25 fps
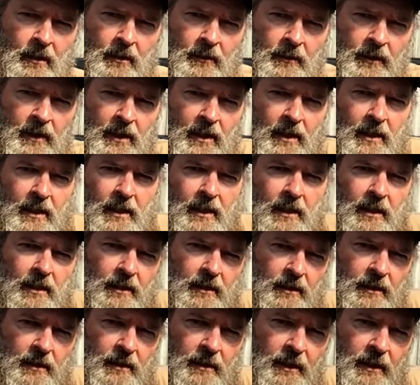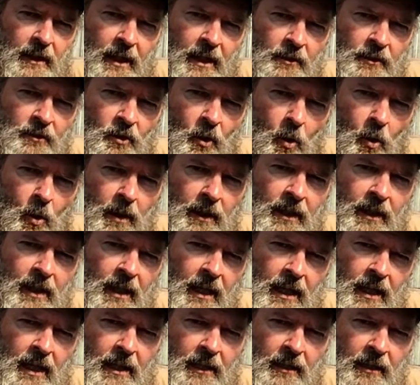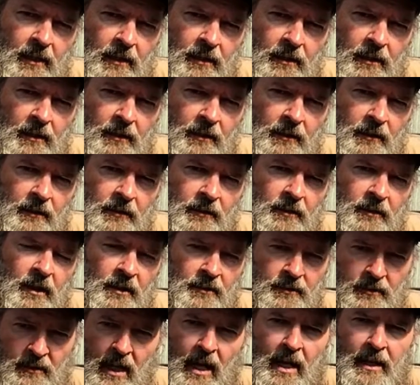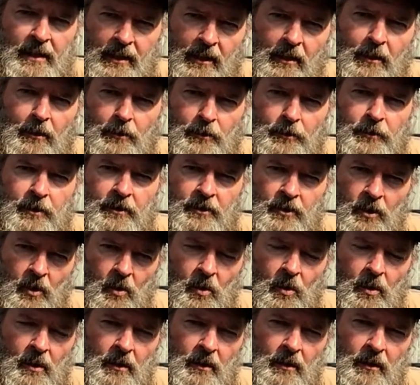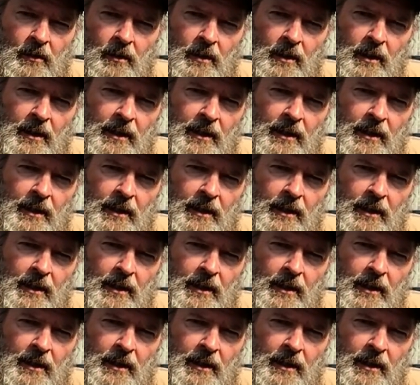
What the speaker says: The indoor kit does not include a door.